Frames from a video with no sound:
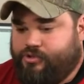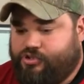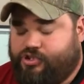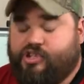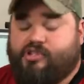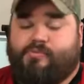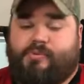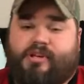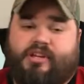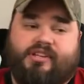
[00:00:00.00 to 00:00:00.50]

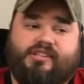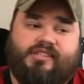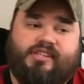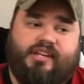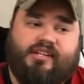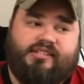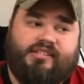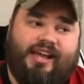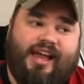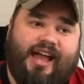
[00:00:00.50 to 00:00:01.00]
Just because they
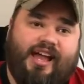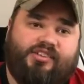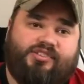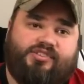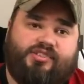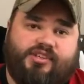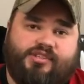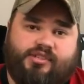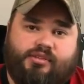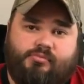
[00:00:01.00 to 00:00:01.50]
attached
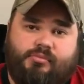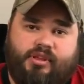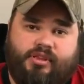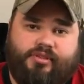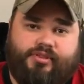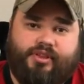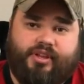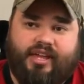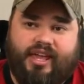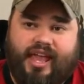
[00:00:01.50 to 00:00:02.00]
doesn't mean
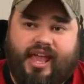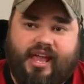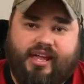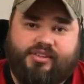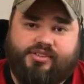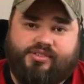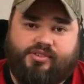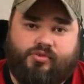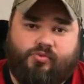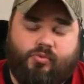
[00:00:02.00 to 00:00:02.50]
that the
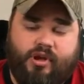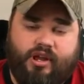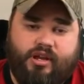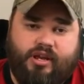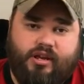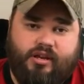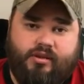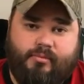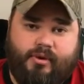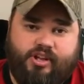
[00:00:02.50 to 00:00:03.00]
cancer went
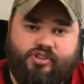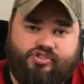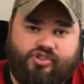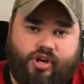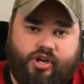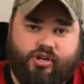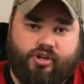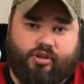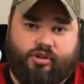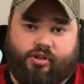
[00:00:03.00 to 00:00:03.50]
into my
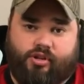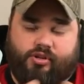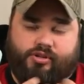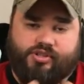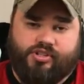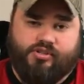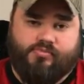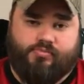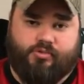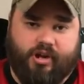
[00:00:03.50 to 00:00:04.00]
jugular
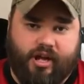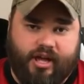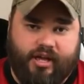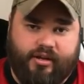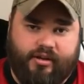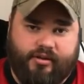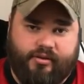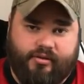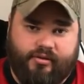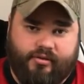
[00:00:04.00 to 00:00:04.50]
and spread.
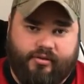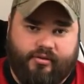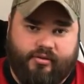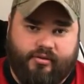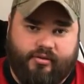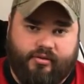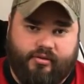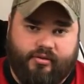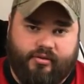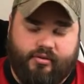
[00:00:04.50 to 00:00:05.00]

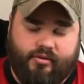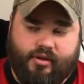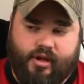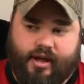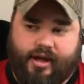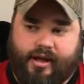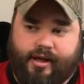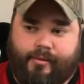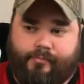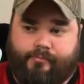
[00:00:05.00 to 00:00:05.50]

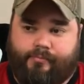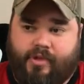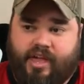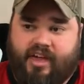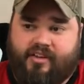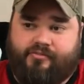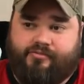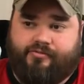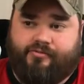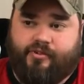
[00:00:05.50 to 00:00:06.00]

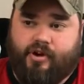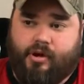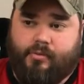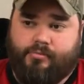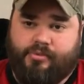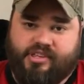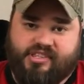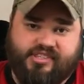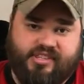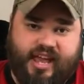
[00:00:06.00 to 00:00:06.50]
And
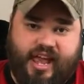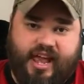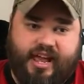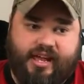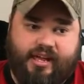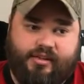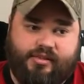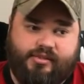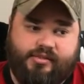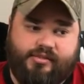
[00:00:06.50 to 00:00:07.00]
from the
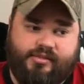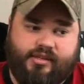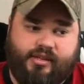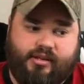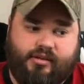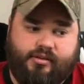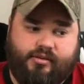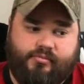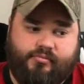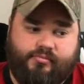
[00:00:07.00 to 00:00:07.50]
scans
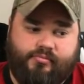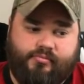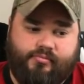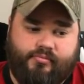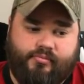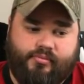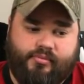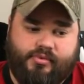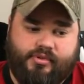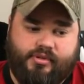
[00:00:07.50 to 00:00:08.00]
and
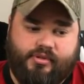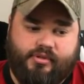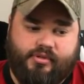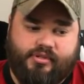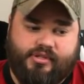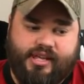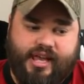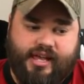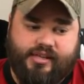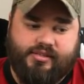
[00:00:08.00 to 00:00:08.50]

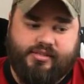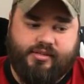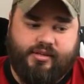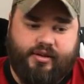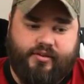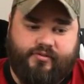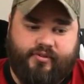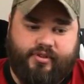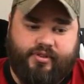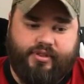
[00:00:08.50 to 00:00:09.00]
tests and
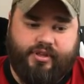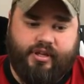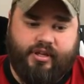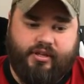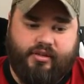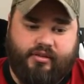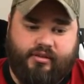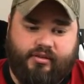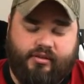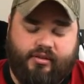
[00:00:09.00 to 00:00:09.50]

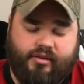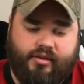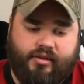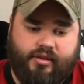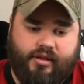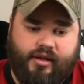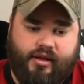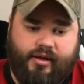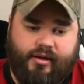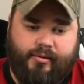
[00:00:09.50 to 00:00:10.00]
everything
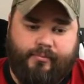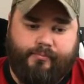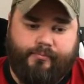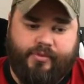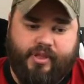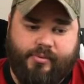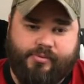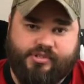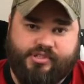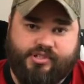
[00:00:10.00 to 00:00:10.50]

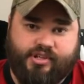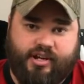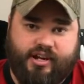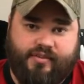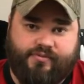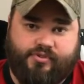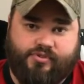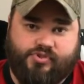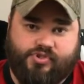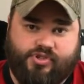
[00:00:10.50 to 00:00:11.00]
that was done
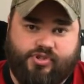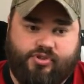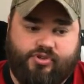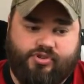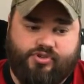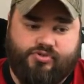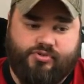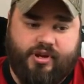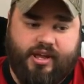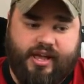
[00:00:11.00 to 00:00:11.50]
after
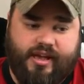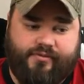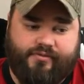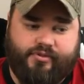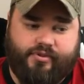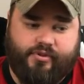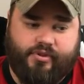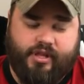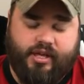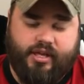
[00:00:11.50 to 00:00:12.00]
surgery,
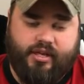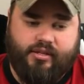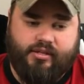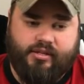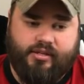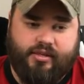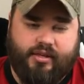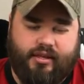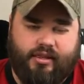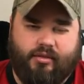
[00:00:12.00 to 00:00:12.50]
after they
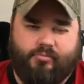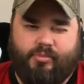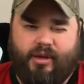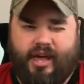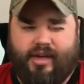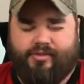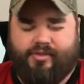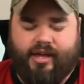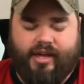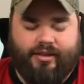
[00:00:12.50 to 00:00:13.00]
did it, and the
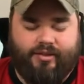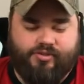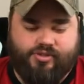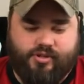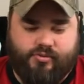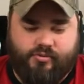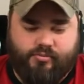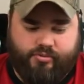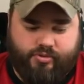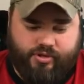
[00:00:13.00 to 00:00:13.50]

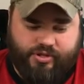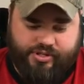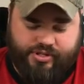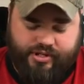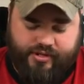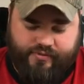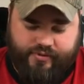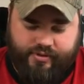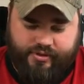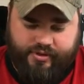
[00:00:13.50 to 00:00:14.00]
pathology reports
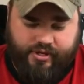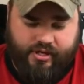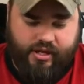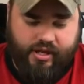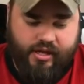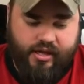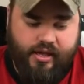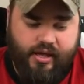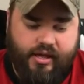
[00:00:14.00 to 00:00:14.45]
and everything,